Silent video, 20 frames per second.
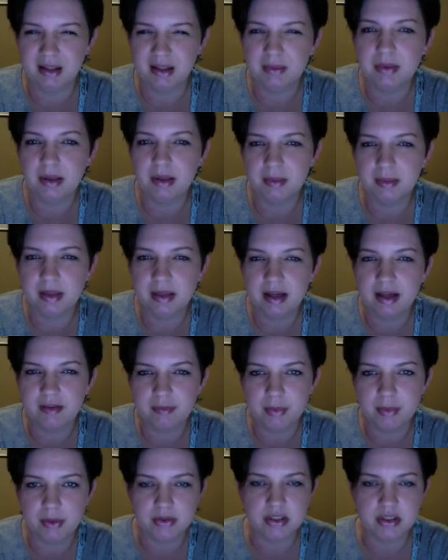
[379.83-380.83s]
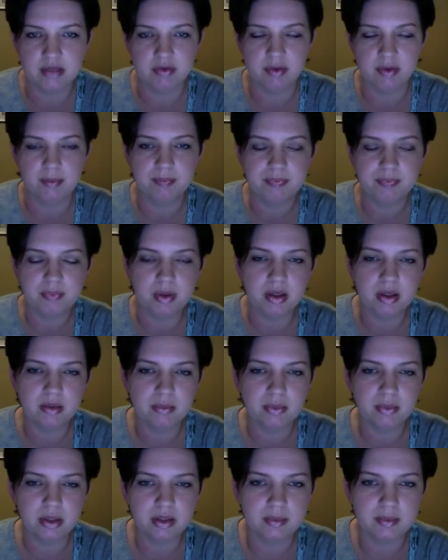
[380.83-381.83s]
I'll probably have most of them, but
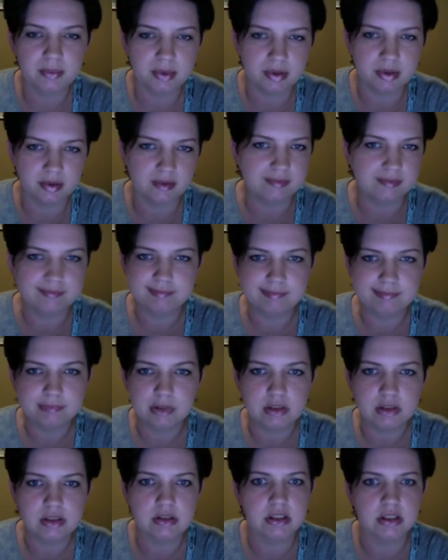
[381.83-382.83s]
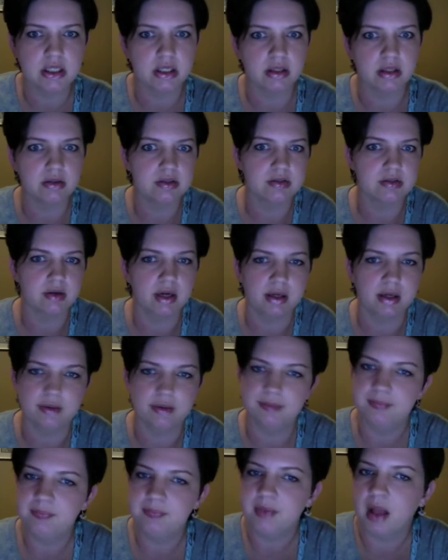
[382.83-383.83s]
we'll share those around.